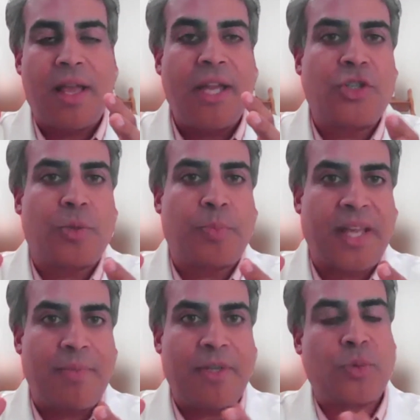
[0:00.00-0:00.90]

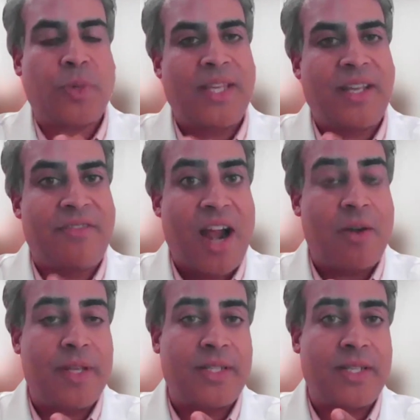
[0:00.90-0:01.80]
interplay between the
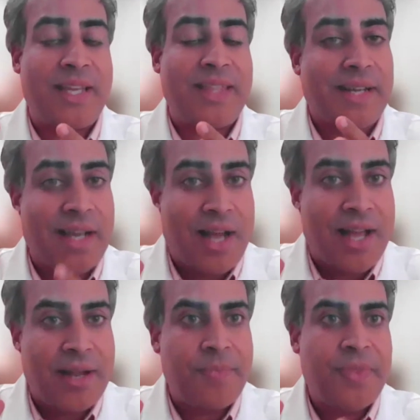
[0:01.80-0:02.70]
environment in the
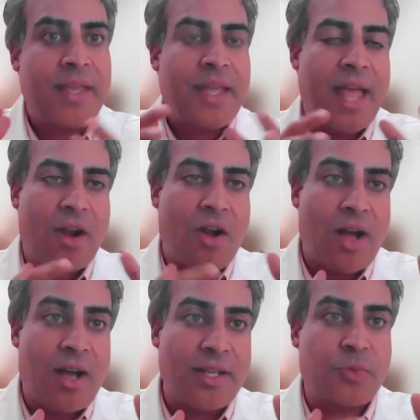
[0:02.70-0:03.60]
gut and
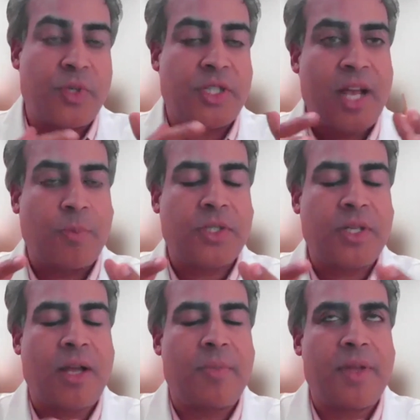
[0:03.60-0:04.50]
us, which helps
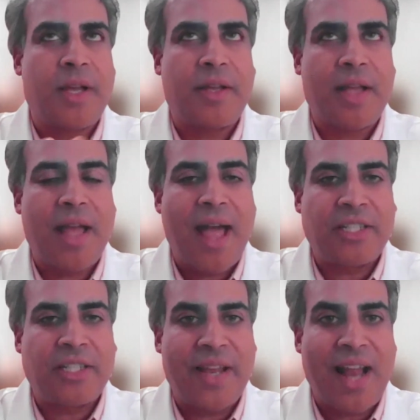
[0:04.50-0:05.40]

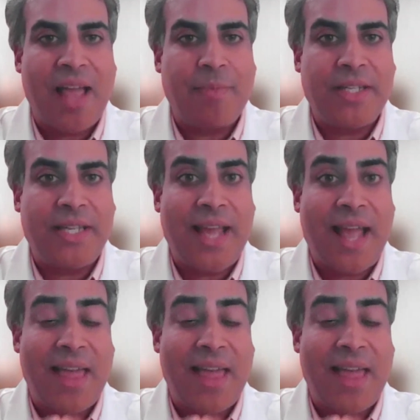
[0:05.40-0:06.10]
activate IBD.